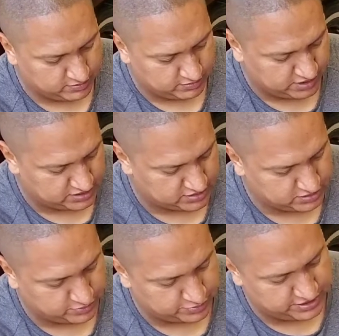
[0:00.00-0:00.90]
make sure
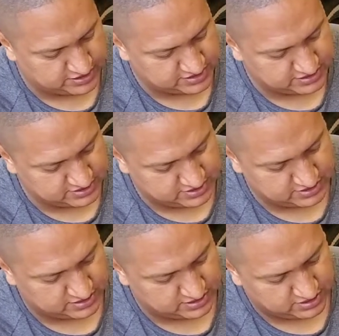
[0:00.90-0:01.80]
you're pressing,
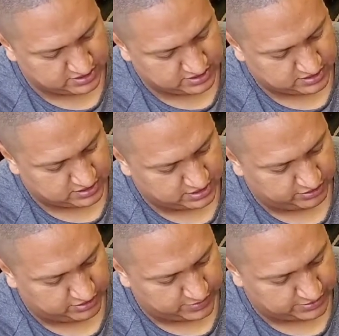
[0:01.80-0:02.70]
that way
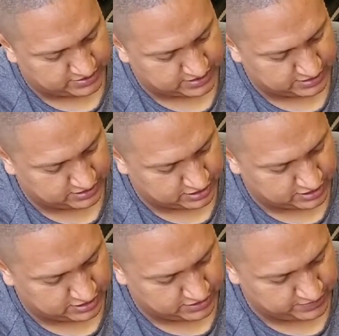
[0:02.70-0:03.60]
the bearings can
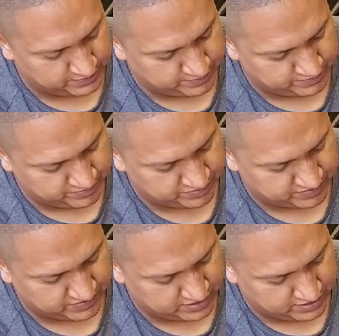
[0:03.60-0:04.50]
turn.
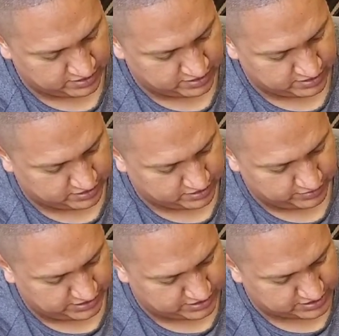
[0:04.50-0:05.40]
You
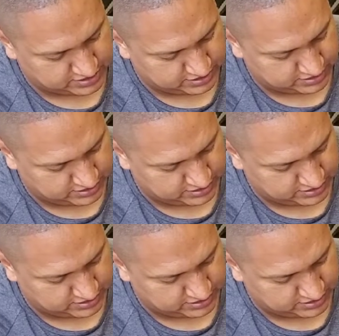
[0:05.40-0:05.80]
make sure